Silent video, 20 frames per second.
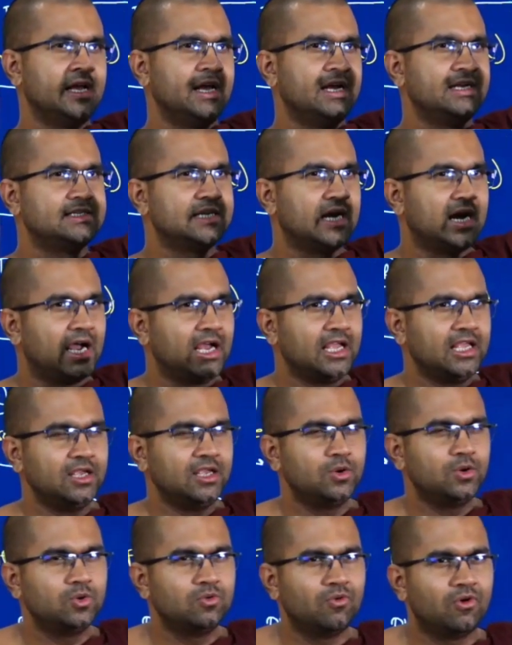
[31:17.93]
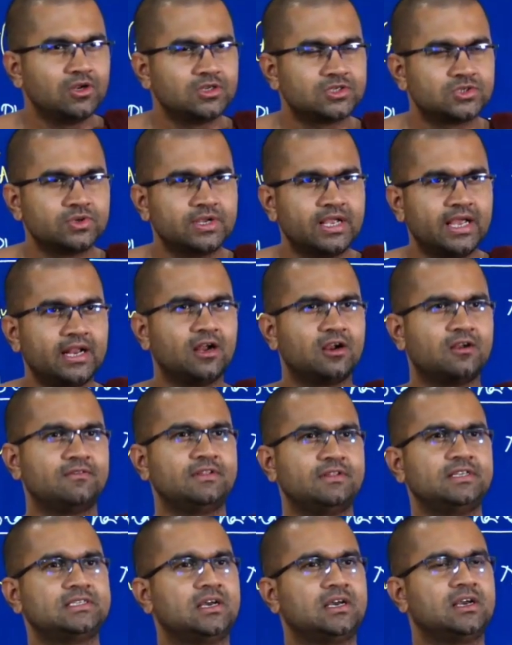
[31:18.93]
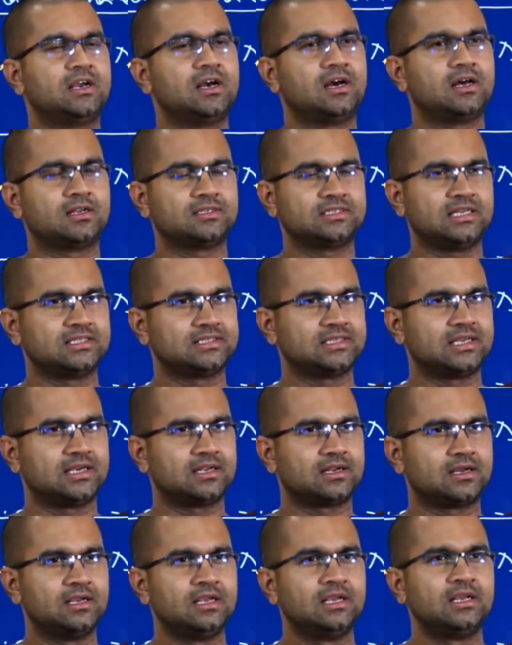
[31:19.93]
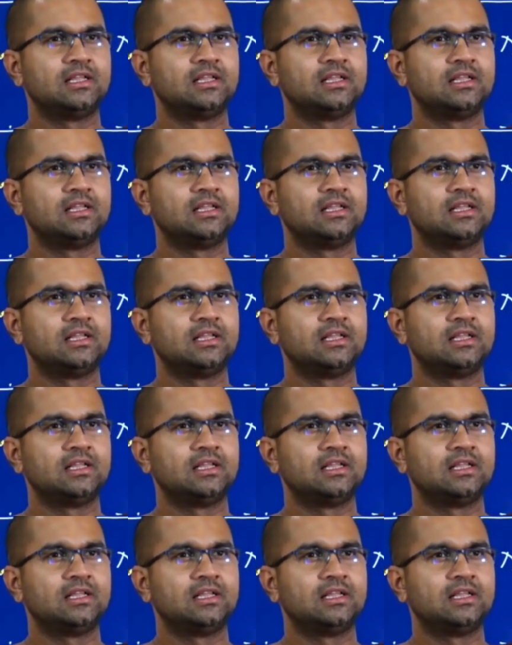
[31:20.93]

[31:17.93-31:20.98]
It's I who wants to get out of this samsara.